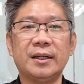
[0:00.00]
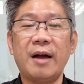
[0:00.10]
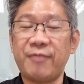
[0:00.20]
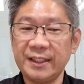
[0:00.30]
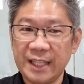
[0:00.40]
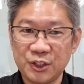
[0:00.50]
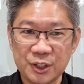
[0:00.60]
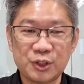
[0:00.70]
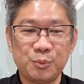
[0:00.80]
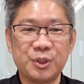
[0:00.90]

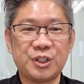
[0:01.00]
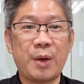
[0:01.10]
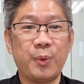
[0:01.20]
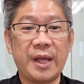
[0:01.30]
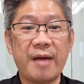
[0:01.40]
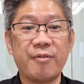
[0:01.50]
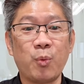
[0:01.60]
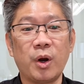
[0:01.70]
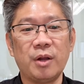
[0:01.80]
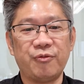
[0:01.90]
advantages to be shared with every
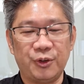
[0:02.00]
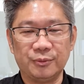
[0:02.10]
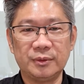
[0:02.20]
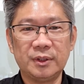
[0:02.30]
one of you.